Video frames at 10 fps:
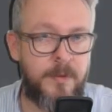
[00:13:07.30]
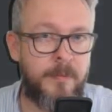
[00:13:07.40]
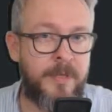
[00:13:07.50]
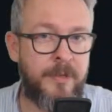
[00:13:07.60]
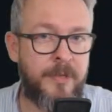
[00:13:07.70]
you'll
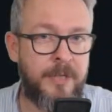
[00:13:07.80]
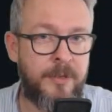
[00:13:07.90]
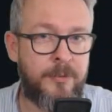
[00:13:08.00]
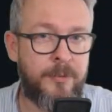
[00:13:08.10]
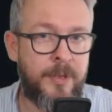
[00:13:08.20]
be
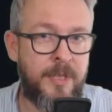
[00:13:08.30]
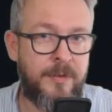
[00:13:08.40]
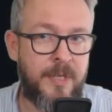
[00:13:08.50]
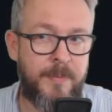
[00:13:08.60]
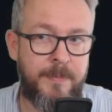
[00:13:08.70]
redirected to the
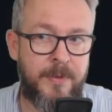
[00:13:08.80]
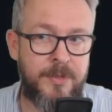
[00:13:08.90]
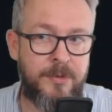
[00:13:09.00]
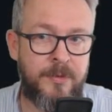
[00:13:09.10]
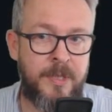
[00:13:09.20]
GitHub
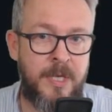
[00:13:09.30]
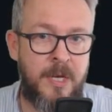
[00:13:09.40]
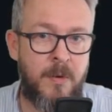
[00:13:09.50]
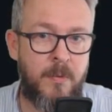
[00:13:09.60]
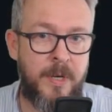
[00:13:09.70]
repository
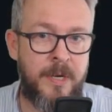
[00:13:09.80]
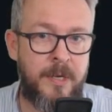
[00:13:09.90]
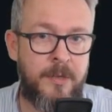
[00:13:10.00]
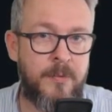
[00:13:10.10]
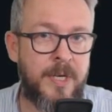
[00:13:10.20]

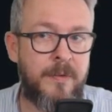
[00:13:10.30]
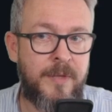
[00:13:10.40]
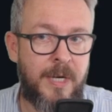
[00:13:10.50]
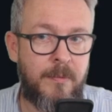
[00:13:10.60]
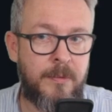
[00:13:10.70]
where you can
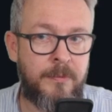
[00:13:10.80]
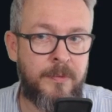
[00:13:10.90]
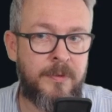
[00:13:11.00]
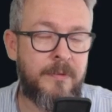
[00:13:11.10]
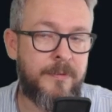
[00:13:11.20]

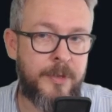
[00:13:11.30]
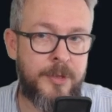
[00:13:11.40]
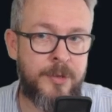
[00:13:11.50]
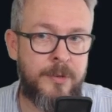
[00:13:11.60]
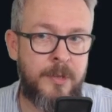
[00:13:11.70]
download the
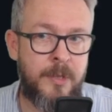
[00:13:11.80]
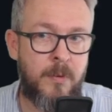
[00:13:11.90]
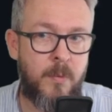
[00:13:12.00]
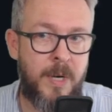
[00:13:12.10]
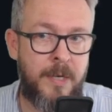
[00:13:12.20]
version
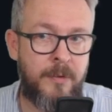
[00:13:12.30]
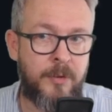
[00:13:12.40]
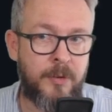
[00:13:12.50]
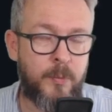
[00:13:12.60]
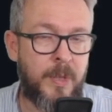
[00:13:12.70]
one
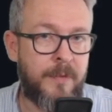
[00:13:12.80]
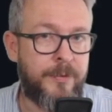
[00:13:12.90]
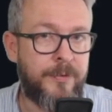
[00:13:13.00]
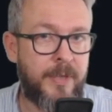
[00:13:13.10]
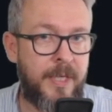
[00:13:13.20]
point twelve
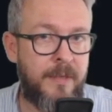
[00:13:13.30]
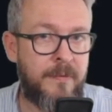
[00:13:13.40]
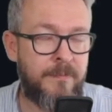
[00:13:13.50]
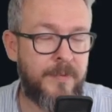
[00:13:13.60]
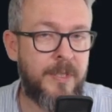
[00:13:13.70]
point
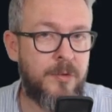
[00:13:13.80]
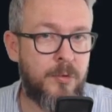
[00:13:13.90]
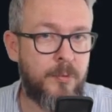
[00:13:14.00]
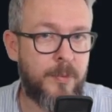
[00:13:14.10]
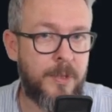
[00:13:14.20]
eight that
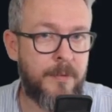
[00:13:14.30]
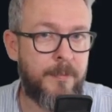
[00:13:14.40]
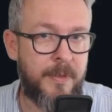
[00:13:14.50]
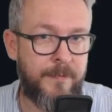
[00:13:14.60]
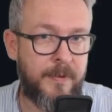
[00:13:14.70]
should work
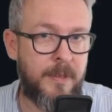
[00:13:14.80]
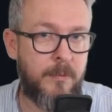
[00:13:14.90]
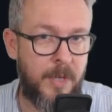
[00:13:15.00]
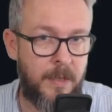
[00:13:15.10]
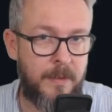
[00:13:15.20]
perfectly
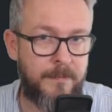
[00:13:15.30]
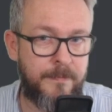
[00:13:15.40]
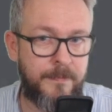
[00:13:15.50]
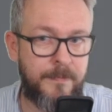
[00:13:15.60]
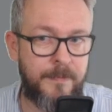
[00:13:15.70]
well.
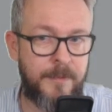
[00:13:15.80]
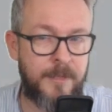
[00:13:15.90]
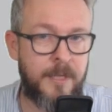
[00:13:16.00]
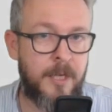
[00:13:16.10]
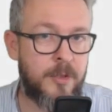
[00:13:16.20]

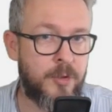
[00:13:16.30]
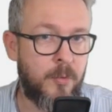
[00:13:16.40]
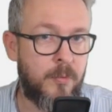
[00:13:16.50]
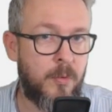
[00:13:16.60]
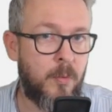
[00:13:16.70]

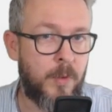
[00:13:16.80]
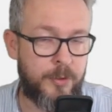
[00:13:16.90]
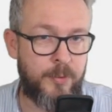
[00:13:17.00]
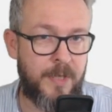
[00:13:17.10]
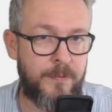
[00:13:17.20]
So
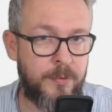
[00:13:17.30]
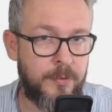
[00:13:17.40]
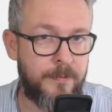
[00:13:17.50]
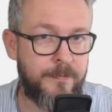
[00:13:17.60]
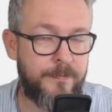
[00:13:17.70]
what you have to
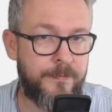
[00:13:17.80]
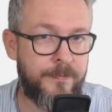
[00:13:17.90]
do?